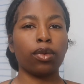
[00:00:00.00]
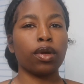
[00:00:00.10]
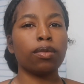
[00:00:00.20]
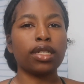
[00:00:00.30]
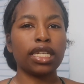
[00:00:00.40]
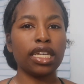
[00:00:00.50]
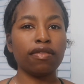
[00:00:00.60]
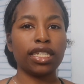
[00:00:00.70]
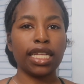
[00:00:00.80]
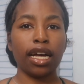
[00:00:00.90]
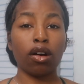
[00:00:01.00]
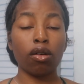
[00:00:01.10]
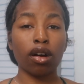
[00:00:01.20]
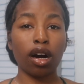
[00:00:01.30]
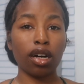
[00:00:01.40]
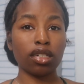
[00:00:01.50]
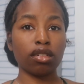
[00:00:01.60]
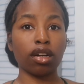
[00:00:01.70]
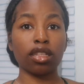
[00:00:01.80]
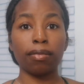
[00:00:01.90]
when we believe in that whole
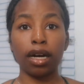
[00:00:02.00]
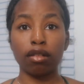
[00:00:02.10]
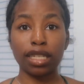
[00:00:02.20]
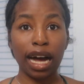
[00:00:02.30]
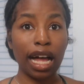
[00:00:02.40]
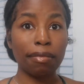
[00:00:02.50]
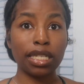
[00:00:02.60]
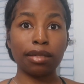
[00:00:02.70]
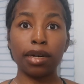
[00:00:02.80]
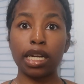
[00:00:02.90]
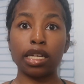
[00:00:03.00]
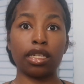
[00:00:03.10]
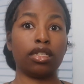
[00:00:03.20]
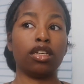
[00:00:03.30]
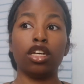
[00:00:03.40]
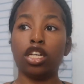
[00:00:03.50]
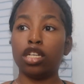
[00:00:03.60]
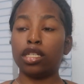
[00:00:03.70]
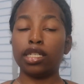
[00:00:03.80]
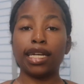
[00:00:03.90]
construct about time is money and
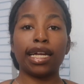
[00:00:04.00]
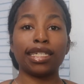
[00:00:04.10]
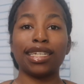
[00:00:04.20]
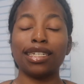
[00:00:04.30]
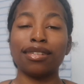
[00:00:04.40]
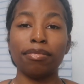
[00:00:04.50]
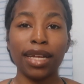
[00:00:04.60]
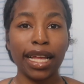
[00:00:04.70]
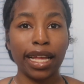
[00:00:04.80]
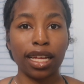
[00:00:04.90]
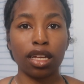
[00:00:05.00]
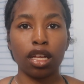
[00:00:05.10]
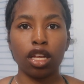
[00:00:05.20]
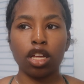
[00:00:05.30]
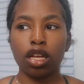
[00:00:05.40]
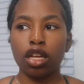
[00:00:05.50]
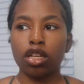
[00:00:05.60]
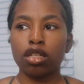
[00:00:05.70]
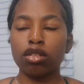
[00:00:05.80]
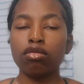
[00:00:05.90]
you gotta chase a bag
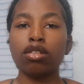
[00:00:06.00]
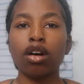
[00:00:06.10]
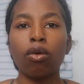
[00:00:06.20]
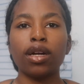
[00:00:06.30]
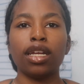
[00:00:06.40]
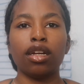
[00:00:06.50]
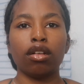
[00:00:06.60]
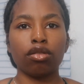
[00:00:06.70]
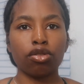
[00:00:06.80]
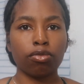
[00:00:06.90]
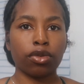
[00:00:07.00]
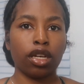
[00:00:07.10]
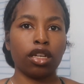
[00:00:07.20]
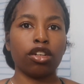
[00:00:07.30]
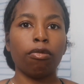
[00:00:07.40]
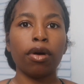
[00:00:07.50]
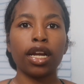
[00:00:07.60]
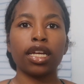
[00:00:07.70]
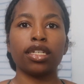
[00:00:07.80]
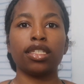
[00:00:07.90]
you going in a loop and you're
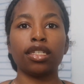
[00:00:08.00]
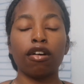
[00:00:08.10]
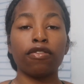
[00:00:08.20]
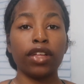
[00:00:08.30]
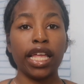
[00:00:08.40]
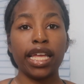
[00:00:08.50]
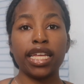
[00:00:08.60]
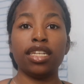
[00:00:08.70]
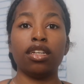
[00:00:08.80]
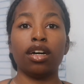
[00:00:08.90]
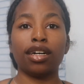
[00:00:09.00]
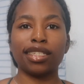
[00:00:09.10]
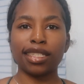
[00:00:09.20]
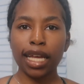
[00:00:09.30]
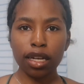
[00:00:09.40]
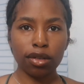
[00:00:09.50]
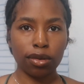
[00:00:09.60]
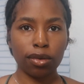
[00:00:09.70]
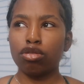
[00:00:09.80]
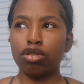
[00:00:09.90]
putting yourself in a
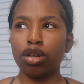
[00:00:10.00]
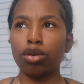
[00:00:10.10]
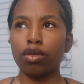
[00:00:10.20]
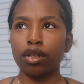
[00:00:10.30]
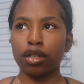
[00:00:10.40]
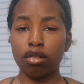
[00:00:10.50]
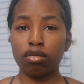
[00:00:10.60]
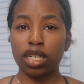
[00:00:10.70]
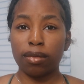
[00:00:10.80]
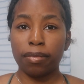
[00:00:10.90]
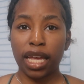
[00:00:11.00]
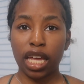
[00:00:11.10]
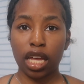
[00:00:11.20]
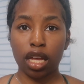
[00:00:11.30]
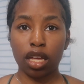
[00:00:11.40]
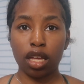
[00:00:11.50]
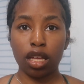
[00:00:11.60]
cycle you go to work go get a bag